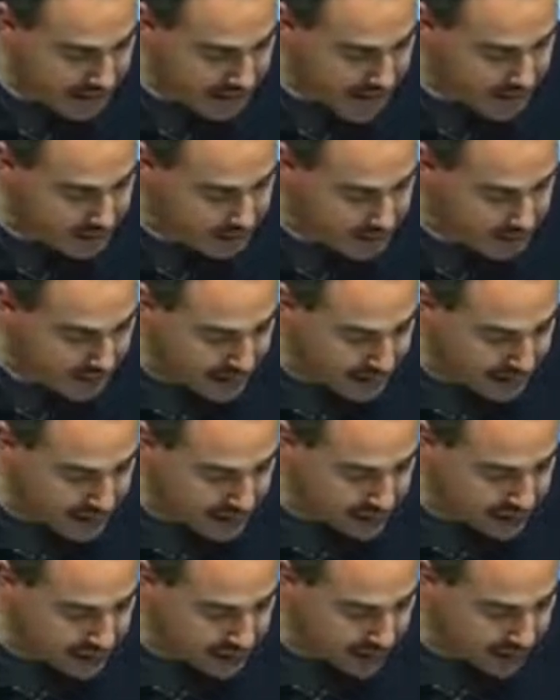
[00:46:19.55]
"and
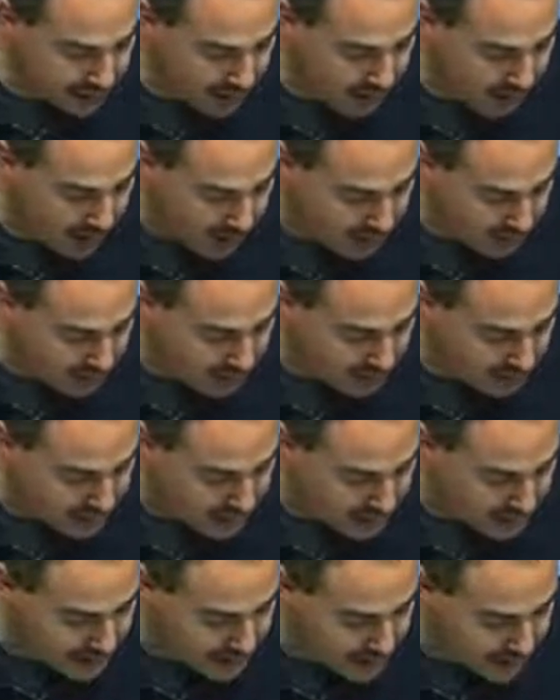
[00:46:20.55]
peace upon
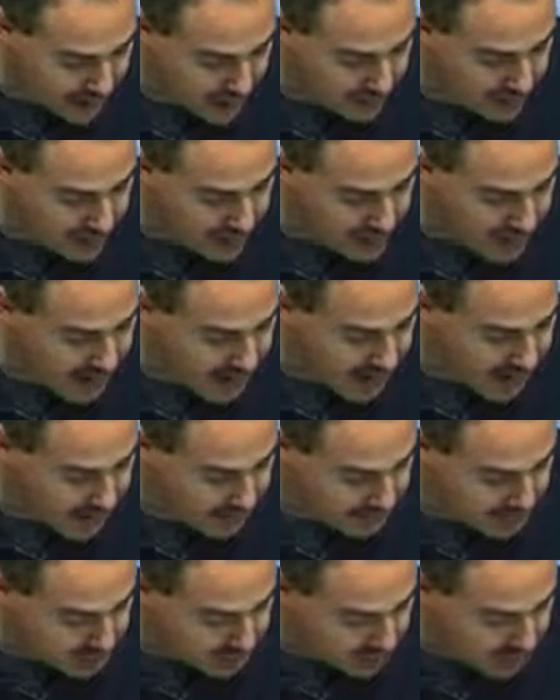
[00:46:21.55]
me on the day I
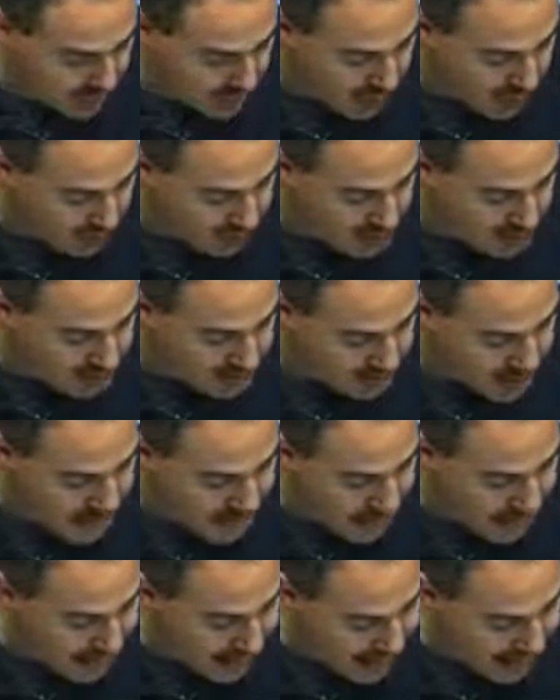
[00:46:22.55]
was born, the
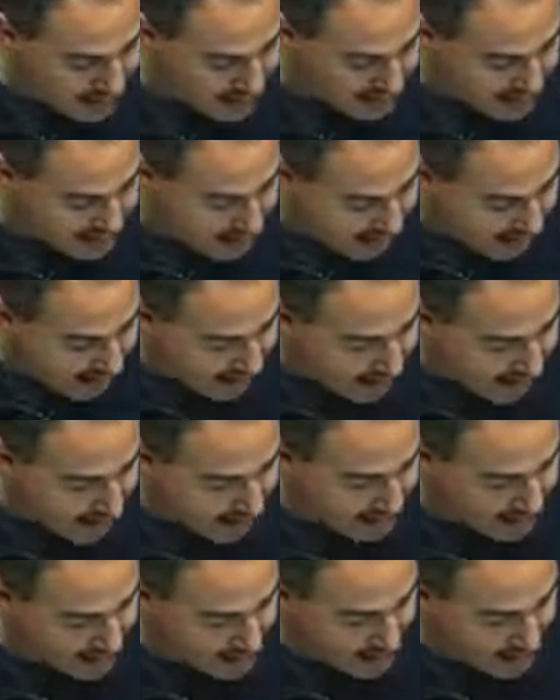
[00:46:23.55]
day I die,